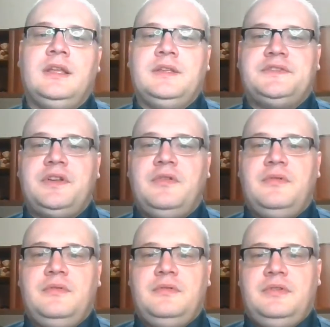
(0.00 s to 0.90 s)

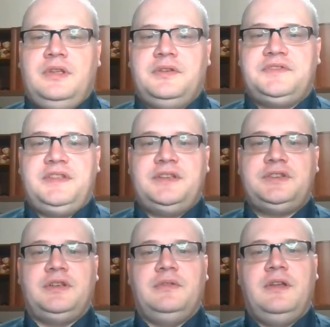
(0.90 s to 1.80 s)
So here's the
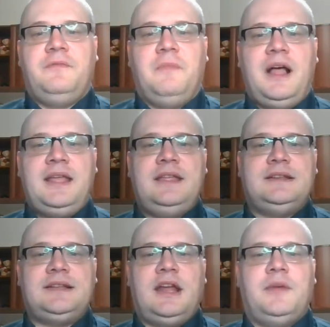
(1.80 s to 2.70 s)
issue. If my
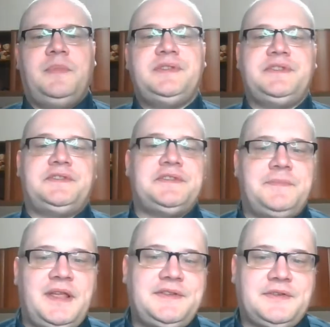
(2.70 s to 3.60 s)
entire business is
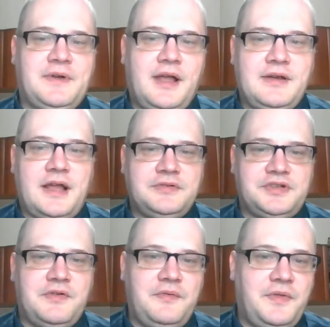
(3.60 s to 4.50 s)
based around how
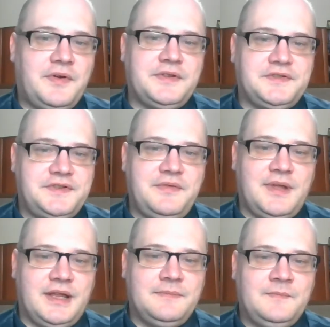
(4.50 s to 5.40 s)
Joe Thornton's
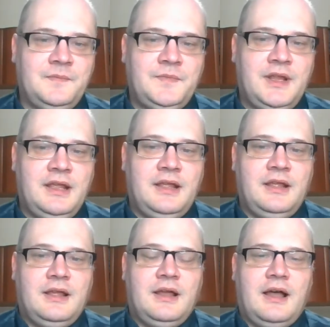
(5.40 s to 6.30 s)
doing,
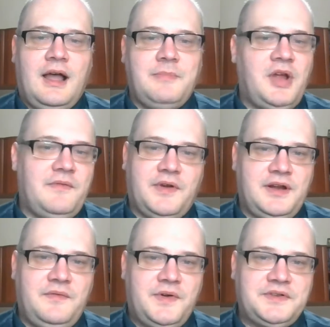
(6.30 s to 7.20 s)
I'm not very
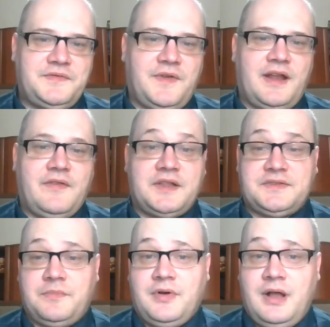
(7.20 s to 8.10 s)
diversified. I've got
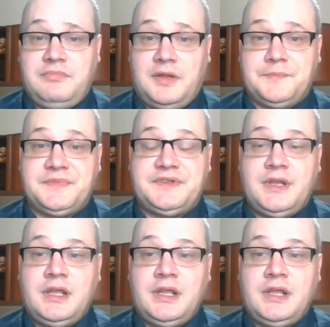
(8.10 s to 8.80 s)
some problems.